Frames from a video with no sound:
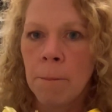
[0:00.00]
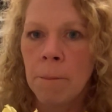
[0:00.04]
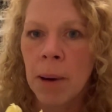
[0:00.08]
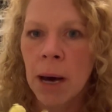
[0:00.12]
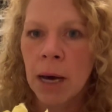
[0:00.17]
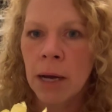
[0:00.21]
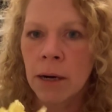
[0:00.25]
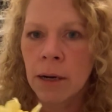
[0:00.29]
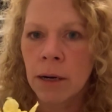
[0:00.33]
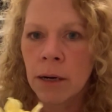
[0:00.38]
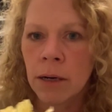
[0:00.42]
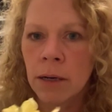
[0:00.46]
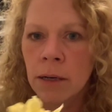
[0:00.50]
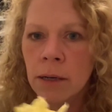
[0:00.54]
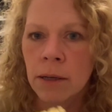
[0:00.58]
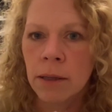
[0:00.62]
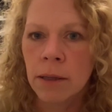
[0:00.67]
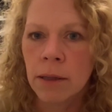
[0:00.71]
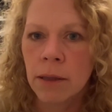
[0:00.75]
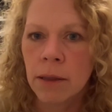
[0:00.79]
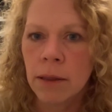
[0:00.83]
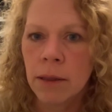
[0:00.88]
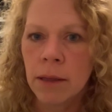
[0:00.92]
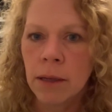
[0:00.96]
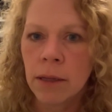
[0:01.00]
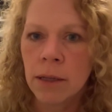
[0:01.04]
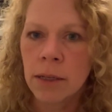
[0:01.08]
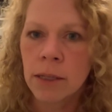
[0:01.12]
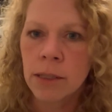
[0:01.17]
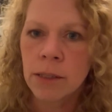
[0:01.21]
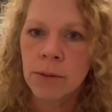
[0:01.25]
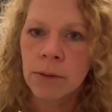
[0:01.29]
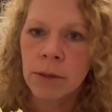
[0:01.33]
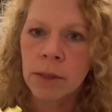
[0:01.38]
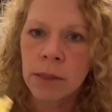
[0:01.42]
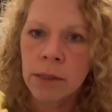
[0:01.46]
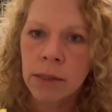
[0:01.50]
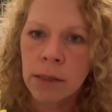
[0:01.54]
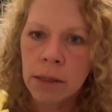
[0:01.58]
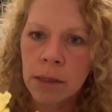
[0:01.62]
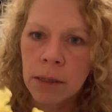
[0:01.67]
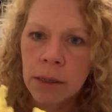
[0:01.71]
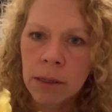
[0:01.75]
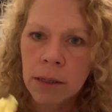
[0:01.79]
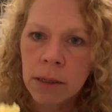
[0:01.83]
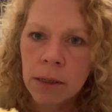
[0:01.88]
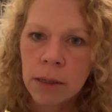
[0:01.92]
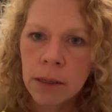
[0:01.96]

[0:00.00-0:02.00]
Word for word: better than this one. See?